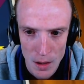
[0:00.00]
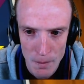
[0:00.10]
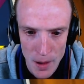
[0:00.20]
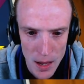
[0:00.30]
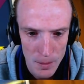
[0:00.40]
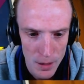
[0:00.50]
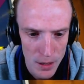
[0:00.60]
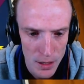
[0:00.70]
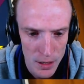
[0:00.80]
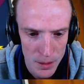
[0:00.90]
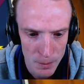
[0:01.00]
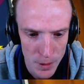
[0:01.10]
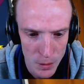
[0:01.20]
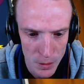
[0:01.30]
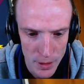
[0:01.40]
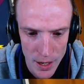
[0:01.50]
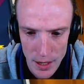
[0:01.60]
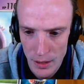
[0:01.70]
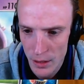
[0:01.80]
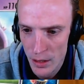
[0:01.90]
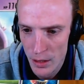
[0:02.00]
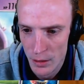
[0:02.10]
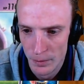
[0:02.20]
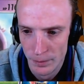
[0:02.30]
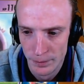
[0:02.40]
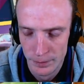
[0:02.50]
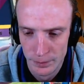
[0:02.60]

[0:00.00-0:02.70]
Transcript: Maybe I need to build that in.